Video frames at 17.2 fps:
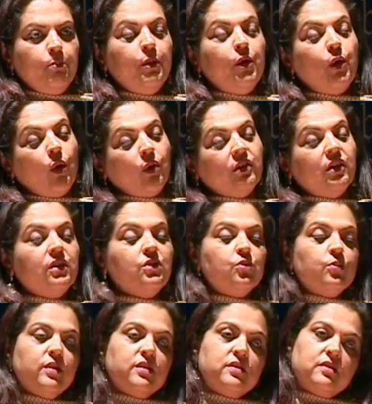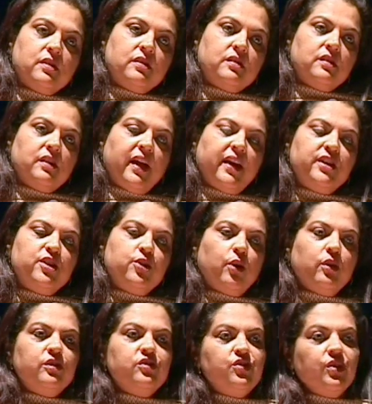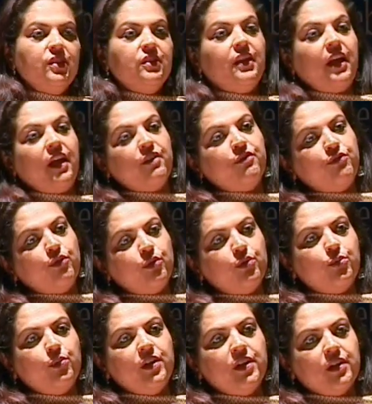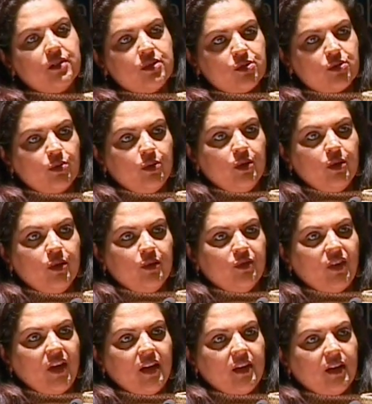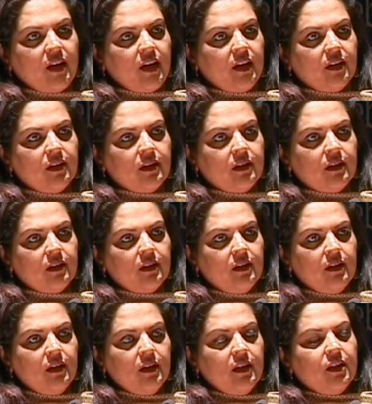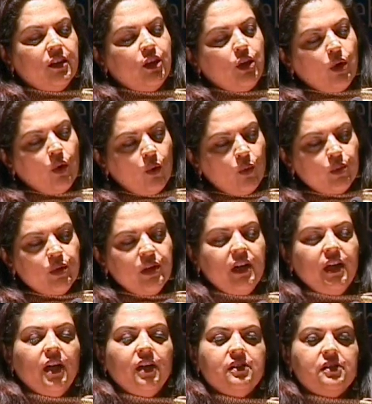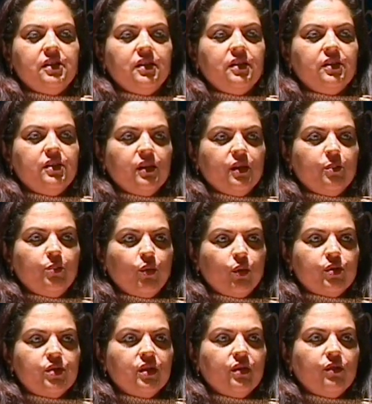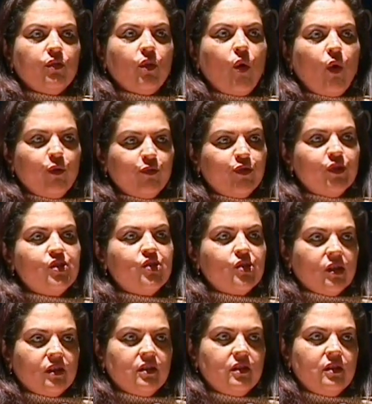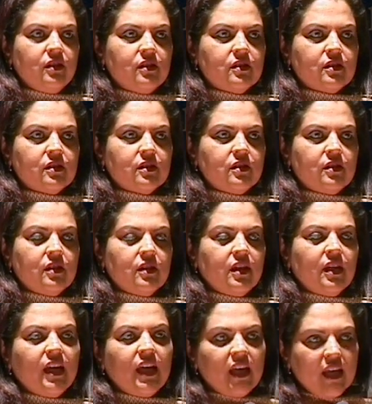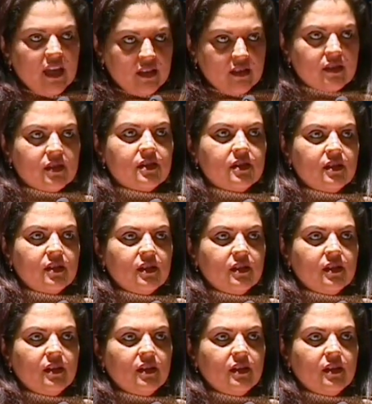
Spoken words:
belonging to a certain ideology, therefore doing a story of that kind. The only ulterior motive of a journalist is